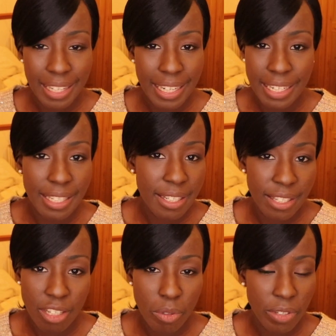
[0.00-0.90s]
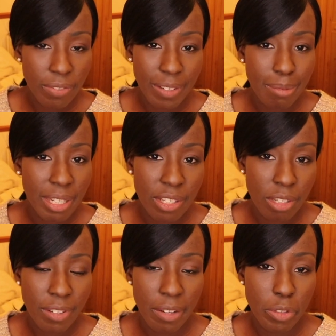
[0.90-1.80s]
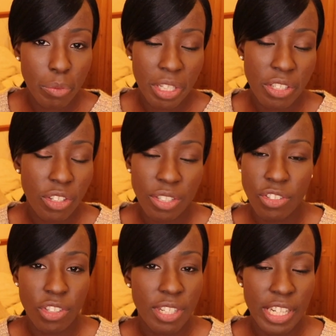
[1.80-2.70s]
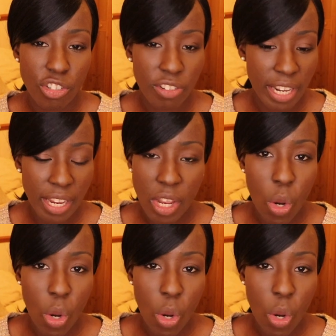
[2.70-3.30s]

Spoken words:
eating dinner with your family and stuff afterwards, you can just literally